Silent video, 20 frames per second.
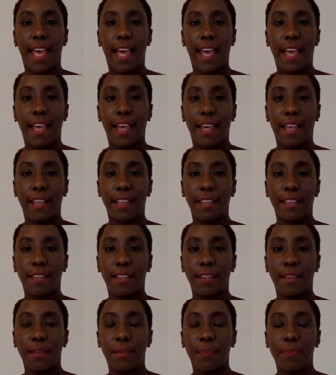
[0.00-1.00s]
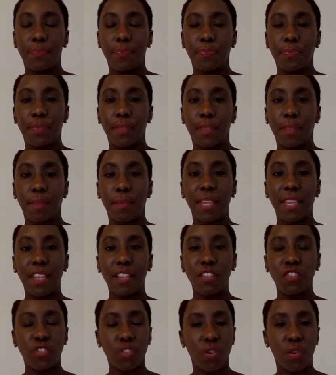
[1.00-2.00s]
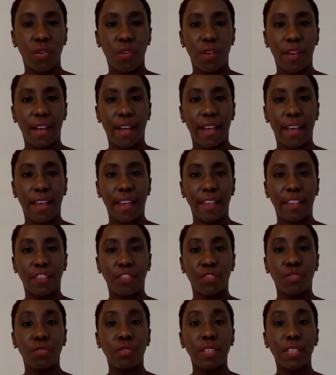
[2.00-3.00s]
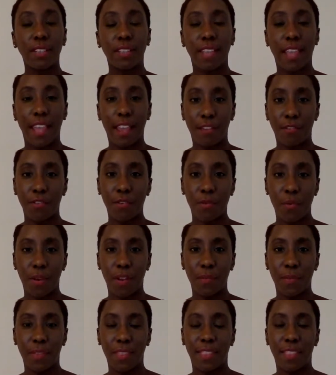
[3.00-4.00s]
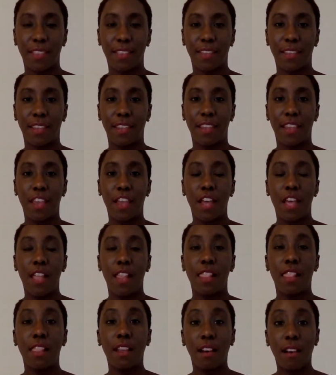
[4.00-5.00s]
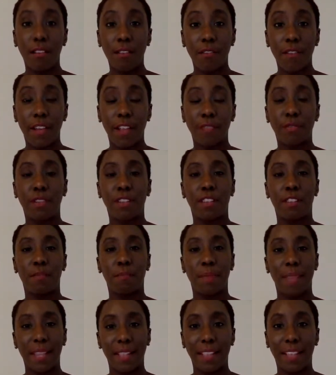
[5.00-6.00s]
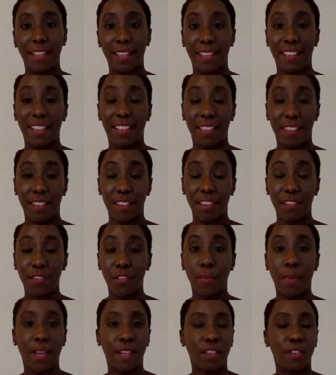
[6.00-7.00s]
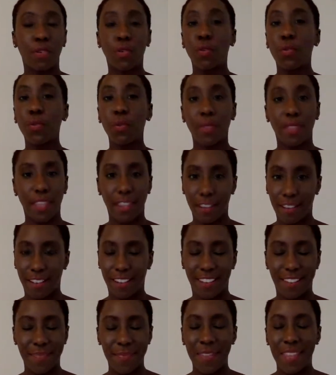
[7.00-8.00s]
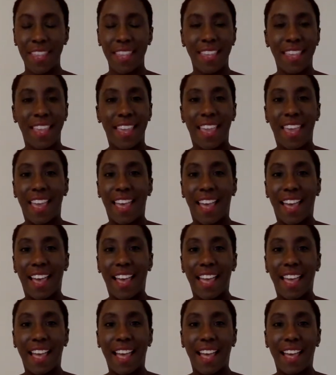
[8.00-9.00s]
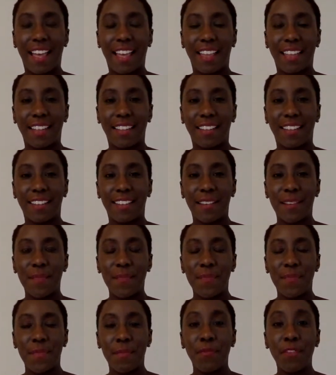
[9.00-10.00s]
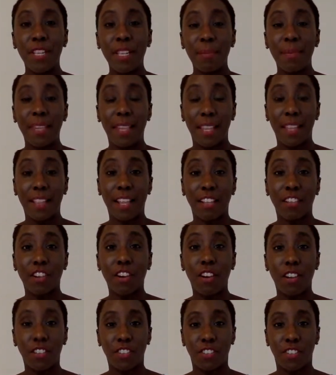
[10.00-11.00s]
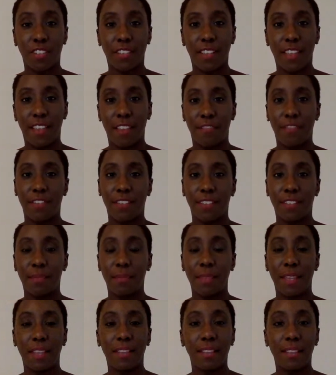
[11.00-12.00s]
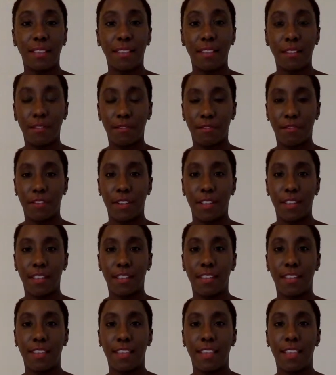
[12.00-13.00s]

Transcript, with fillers: and making sure I treat everyone with the love and respect that they deserve, no matter who they are. And really making that conscious effort to be a different